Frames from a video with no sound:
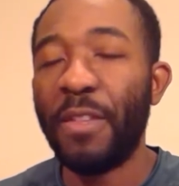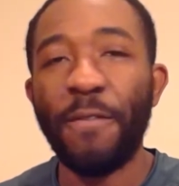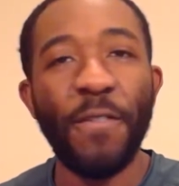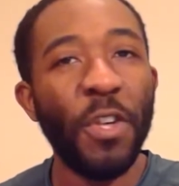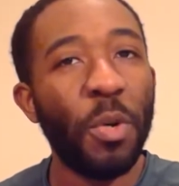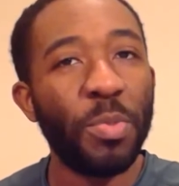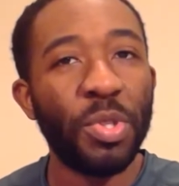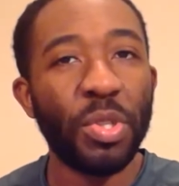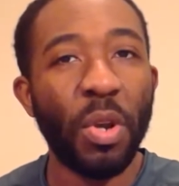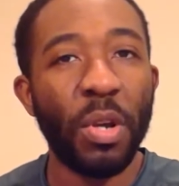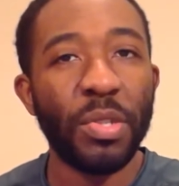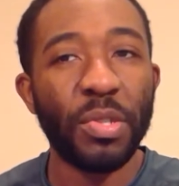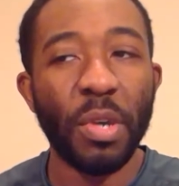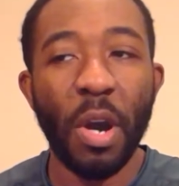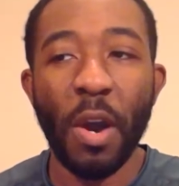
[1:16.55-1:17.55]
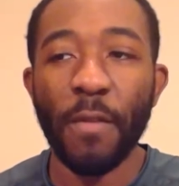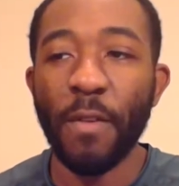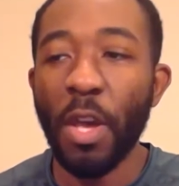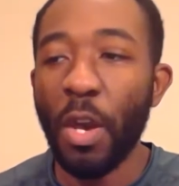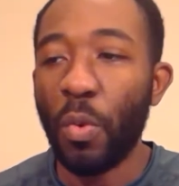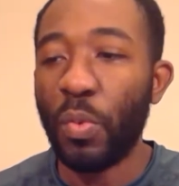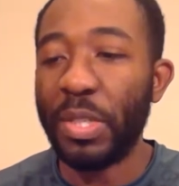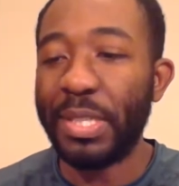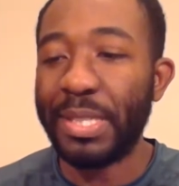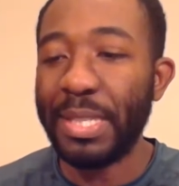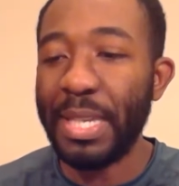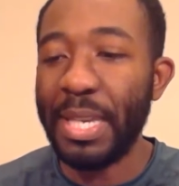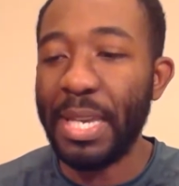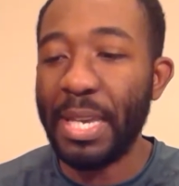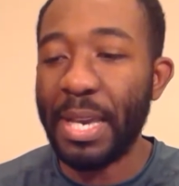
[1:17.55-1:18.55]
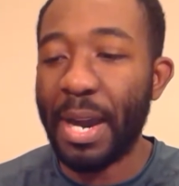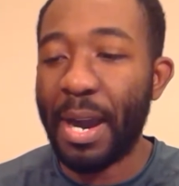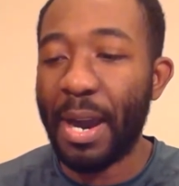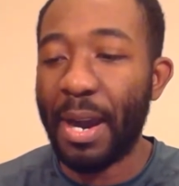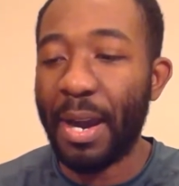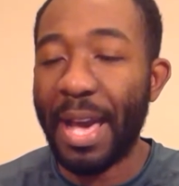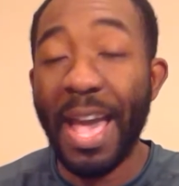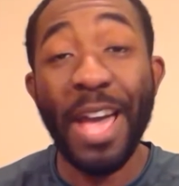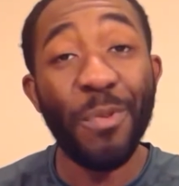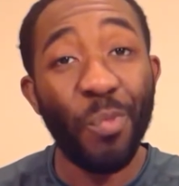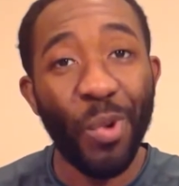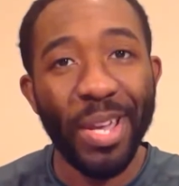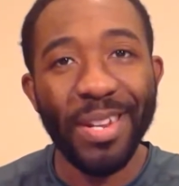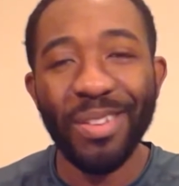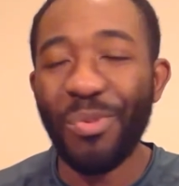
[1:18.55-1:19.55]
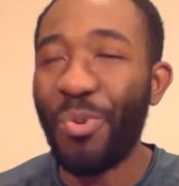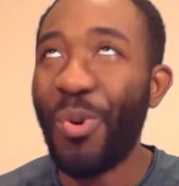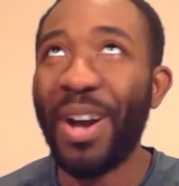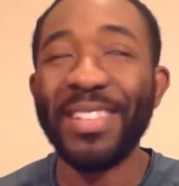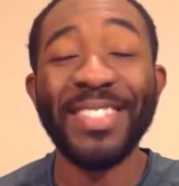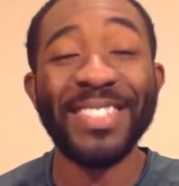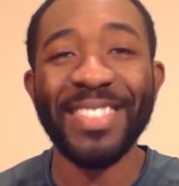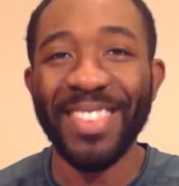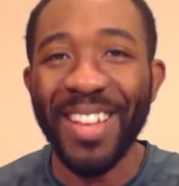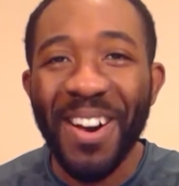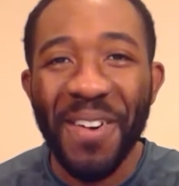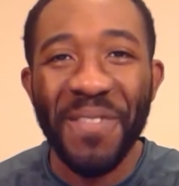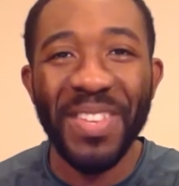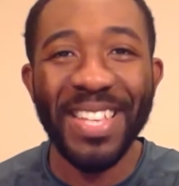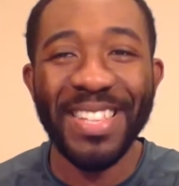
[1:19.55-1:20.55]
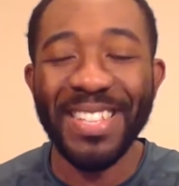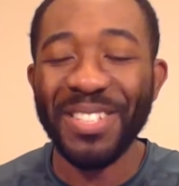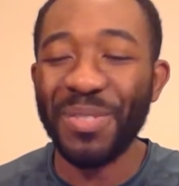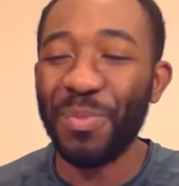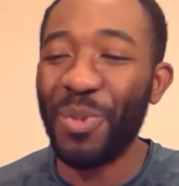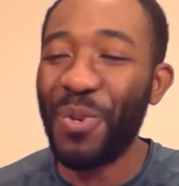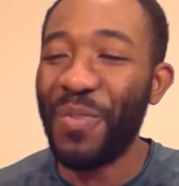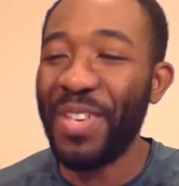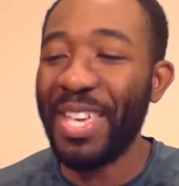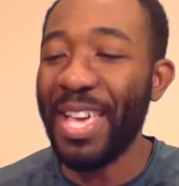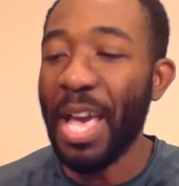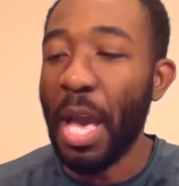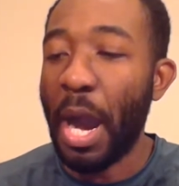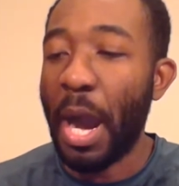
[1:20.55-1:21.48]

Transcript: The film starts off. We see Edwin, who I just love in this movie,